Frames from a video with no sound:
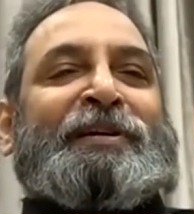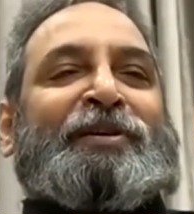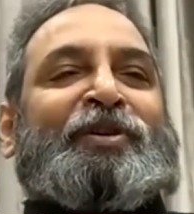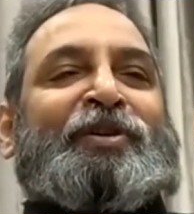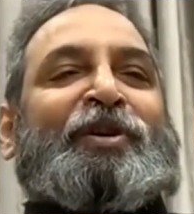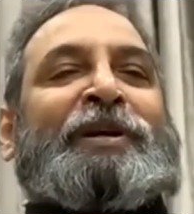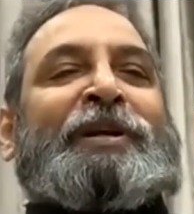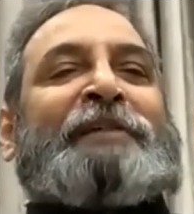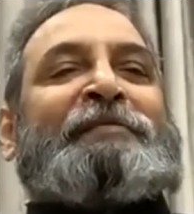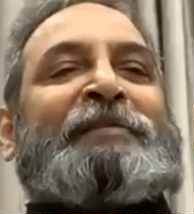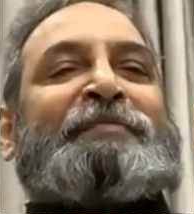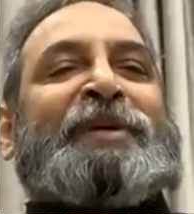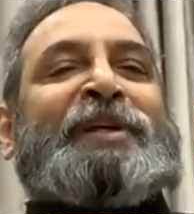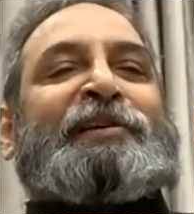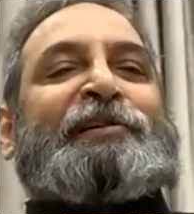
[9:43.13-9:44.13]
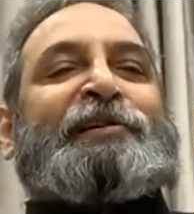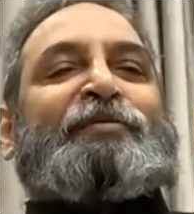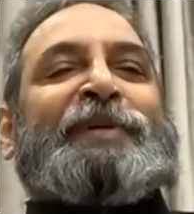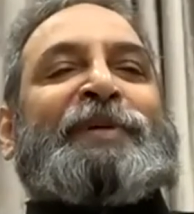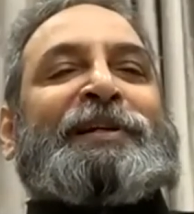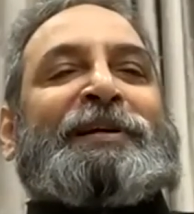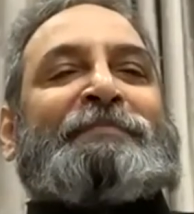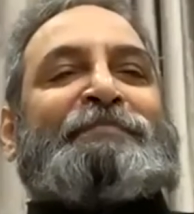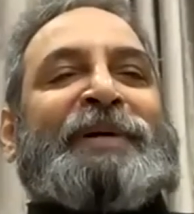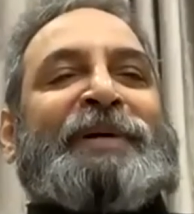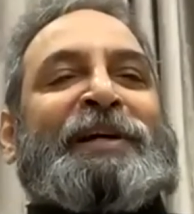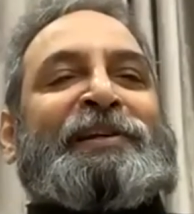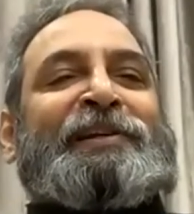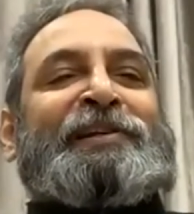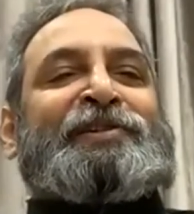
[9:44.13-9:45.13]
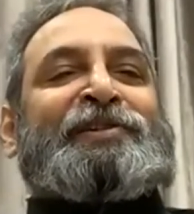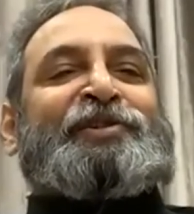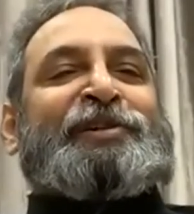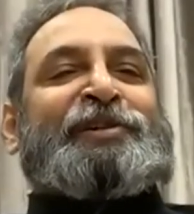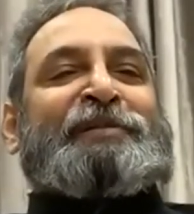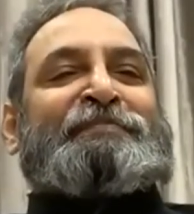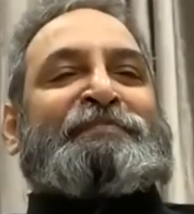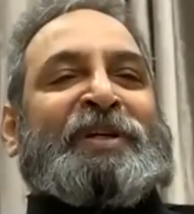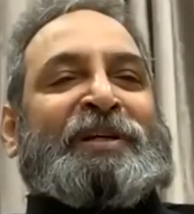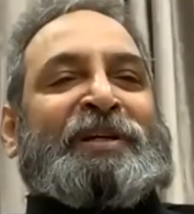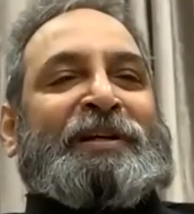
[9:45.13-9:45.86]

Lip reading: not giving me the human companionship,